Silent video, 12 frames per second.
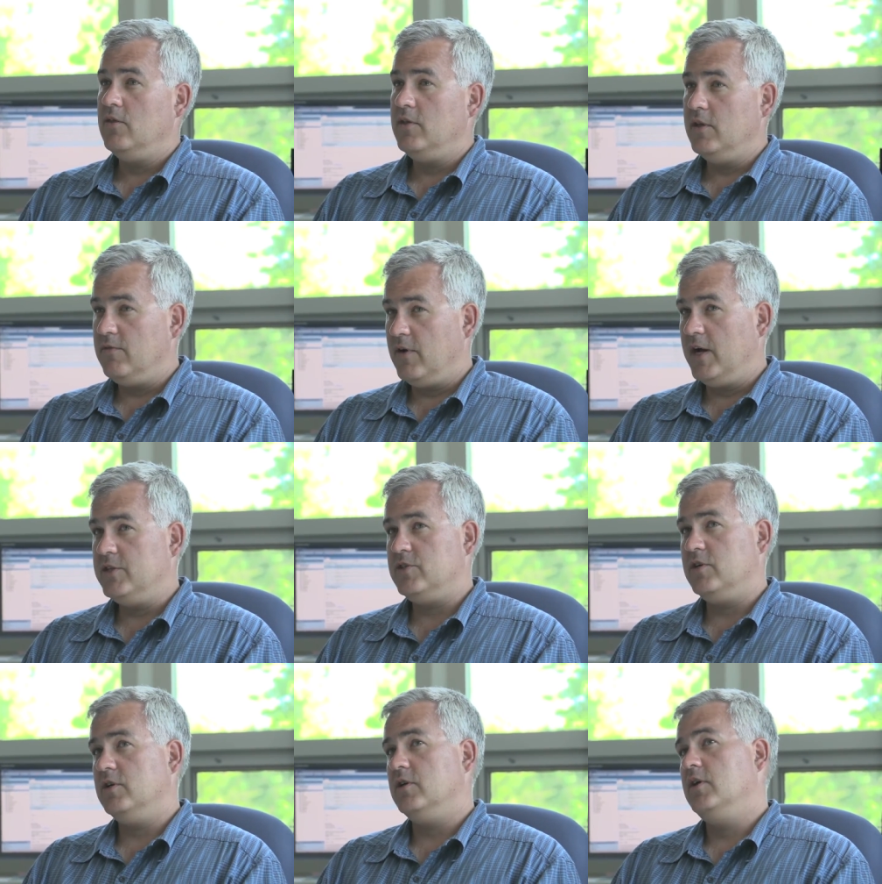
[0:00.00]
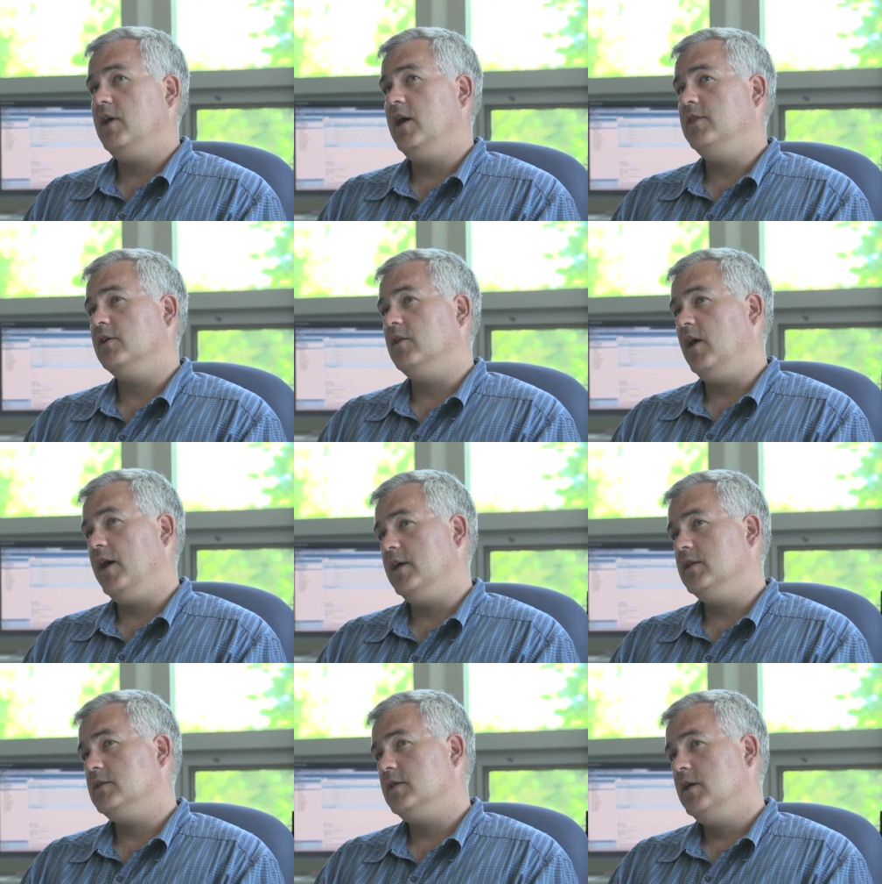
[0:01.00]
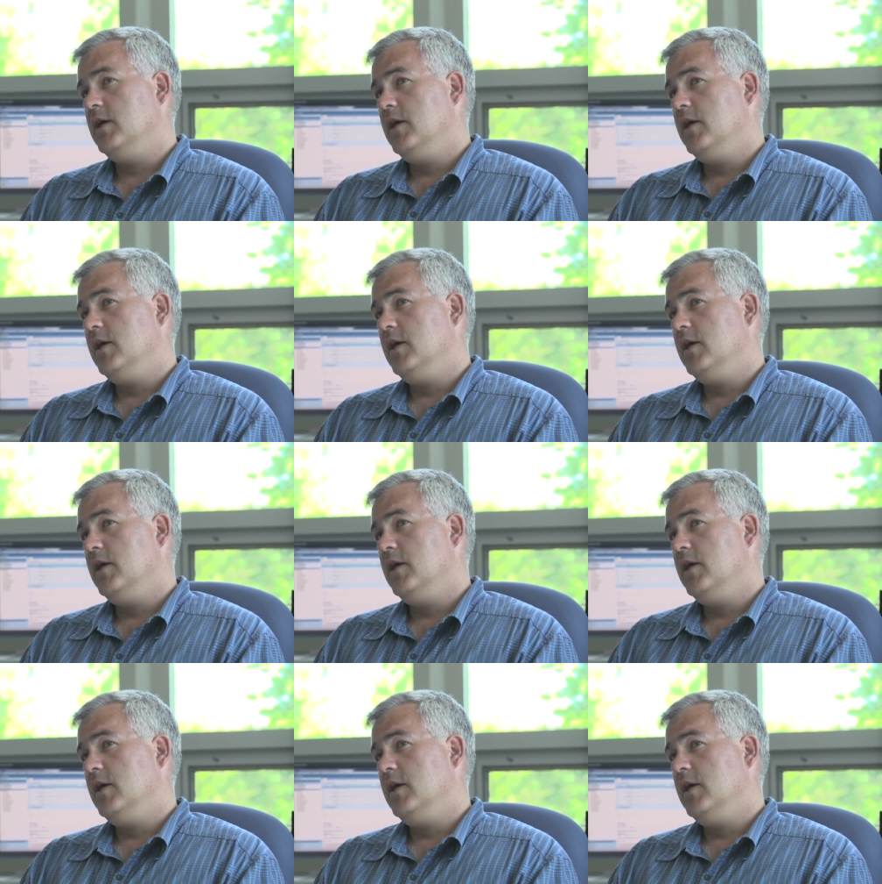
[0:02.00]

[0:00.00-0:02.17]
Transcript: the advisor and the client.